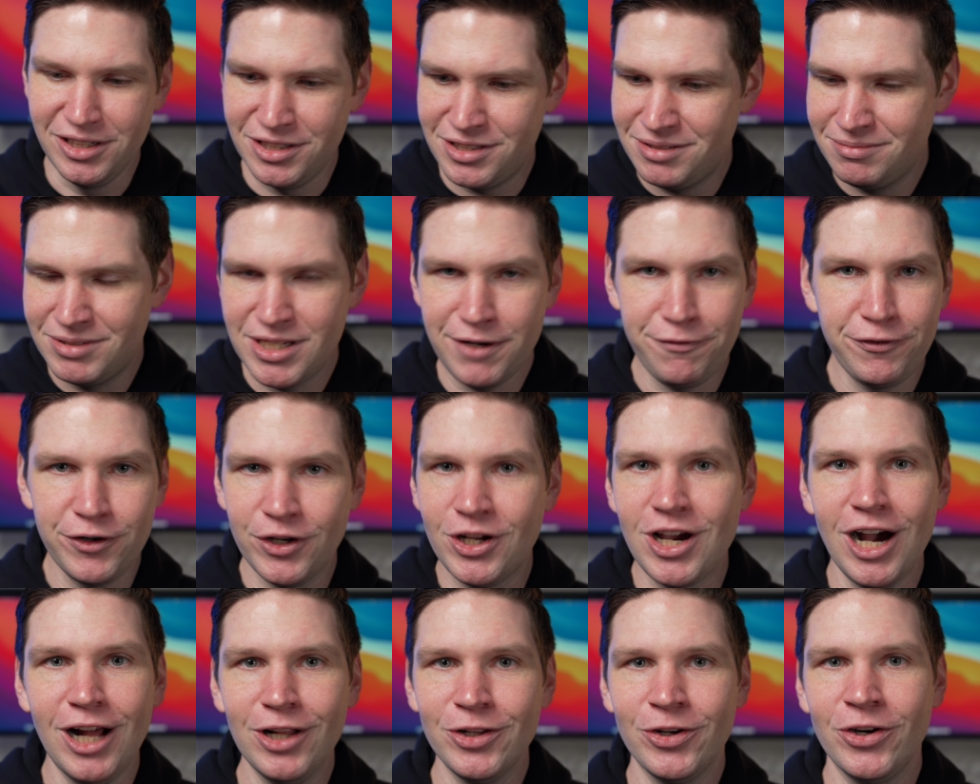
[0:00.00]
a
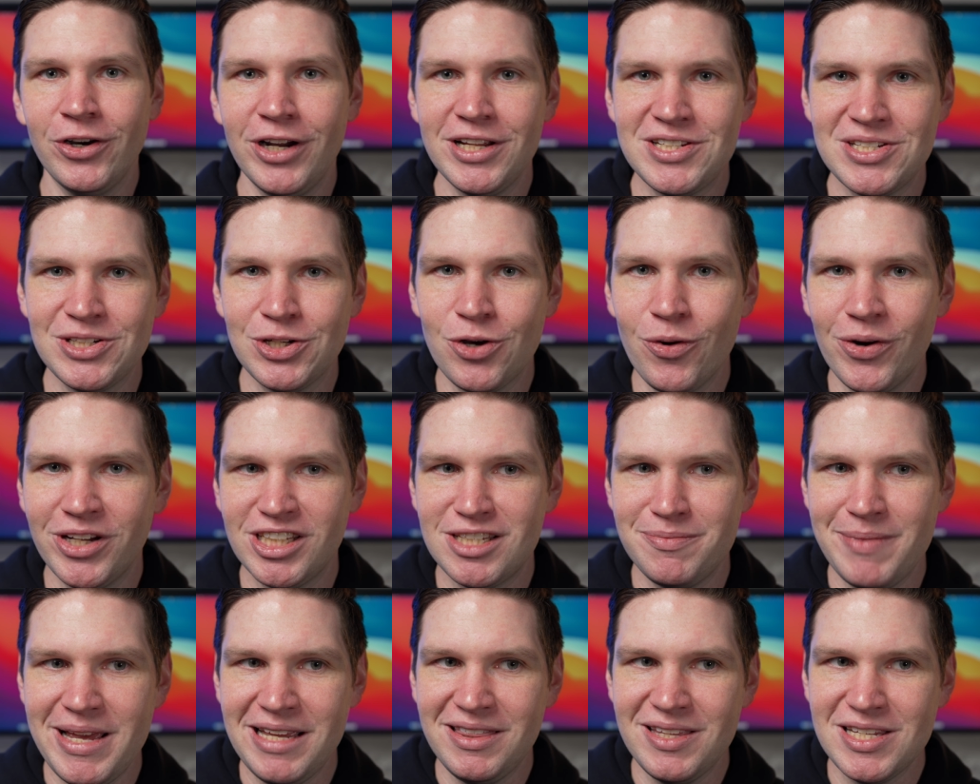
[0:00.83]
different color isn't going
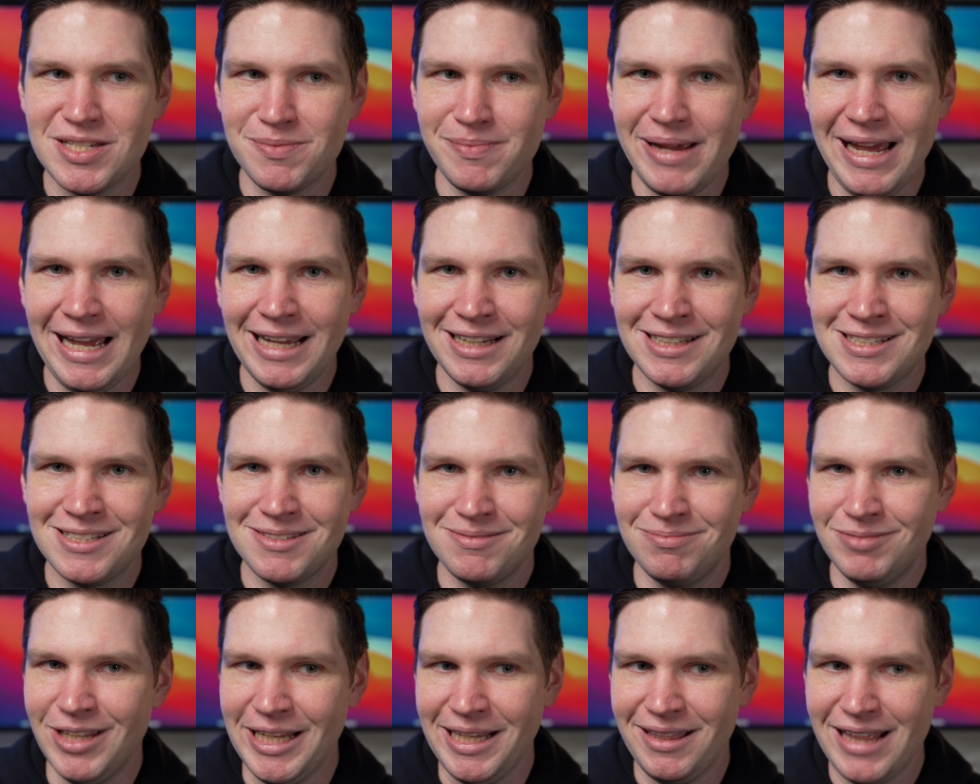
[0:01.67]
to make these Macs
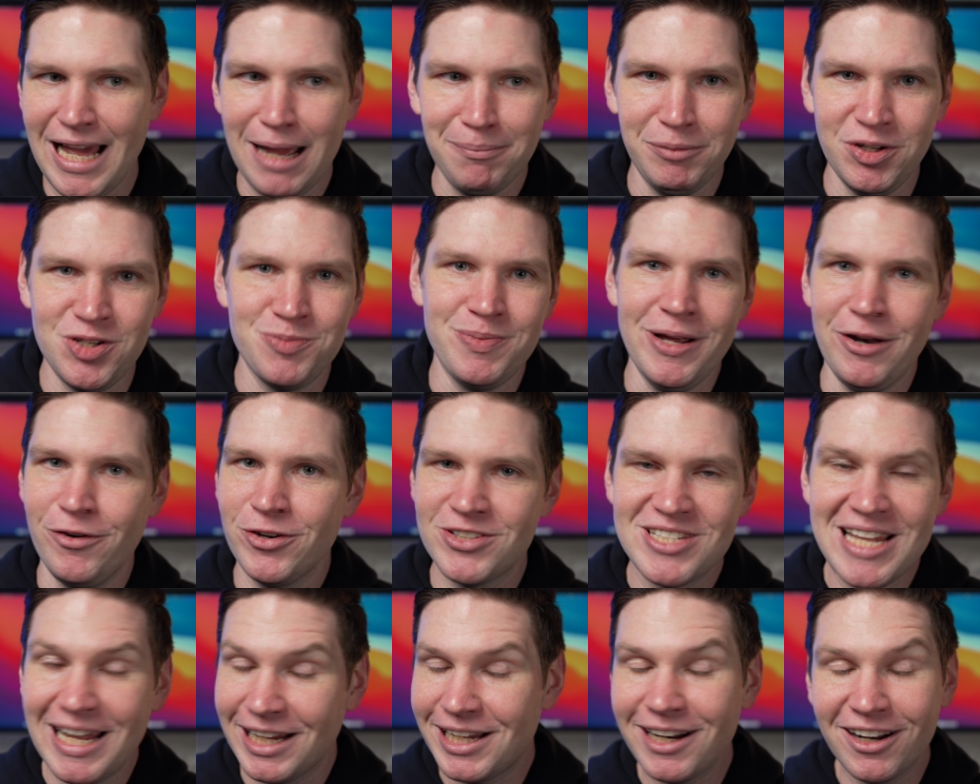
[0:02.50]
like that much better.
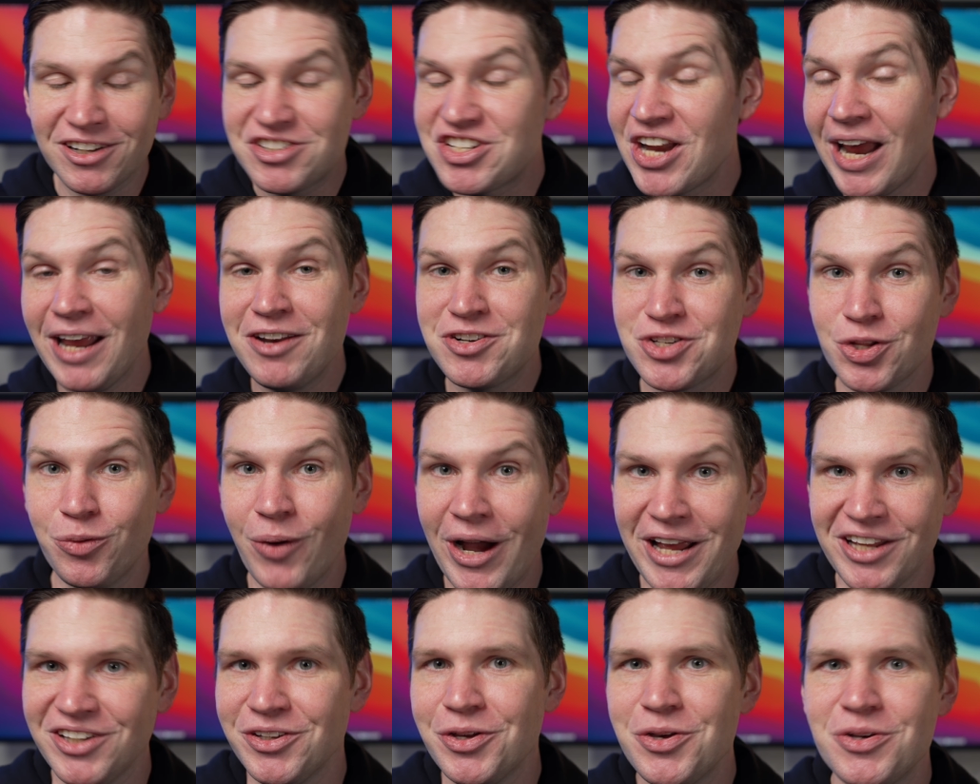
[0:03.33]
It's not going to change the
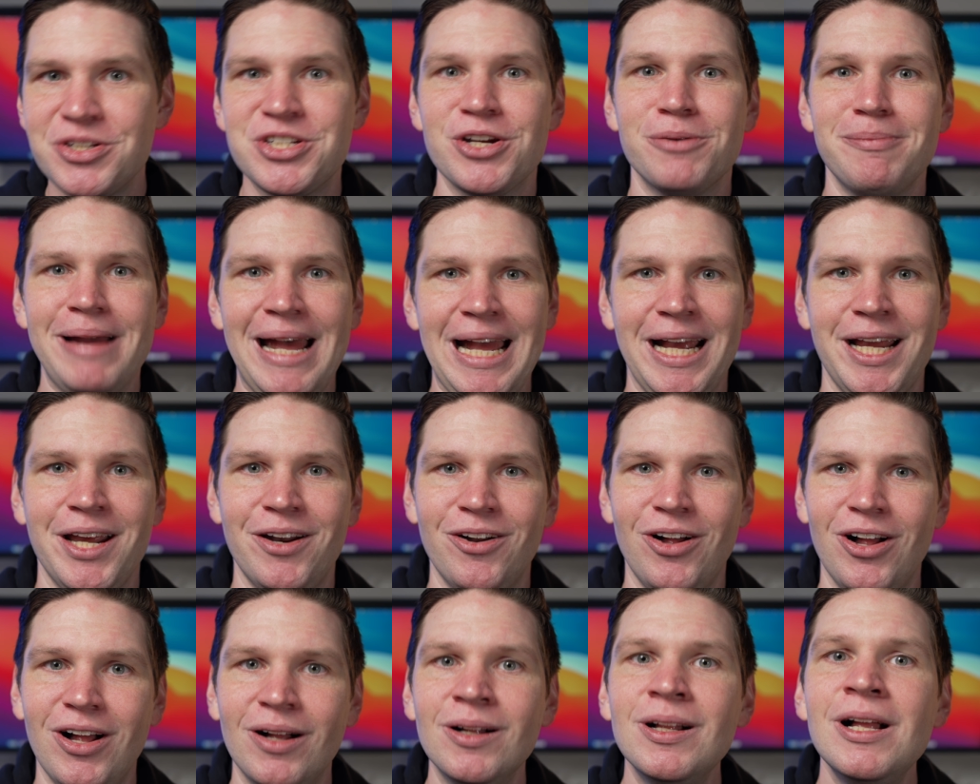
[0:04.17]
way you use your Mac
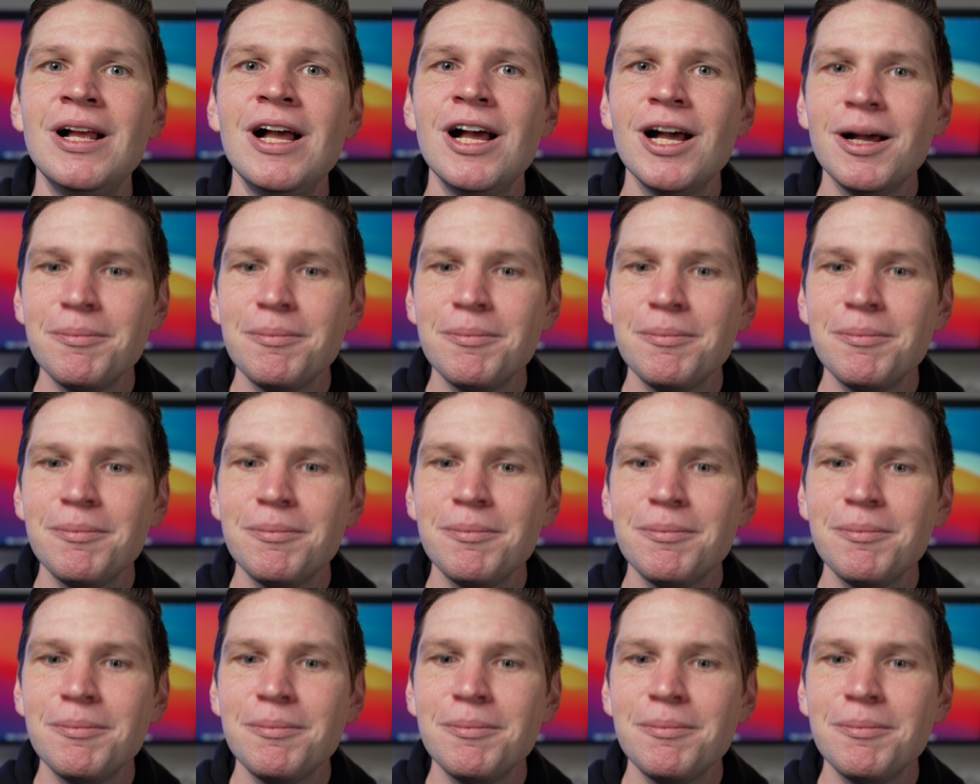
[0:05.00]
at all.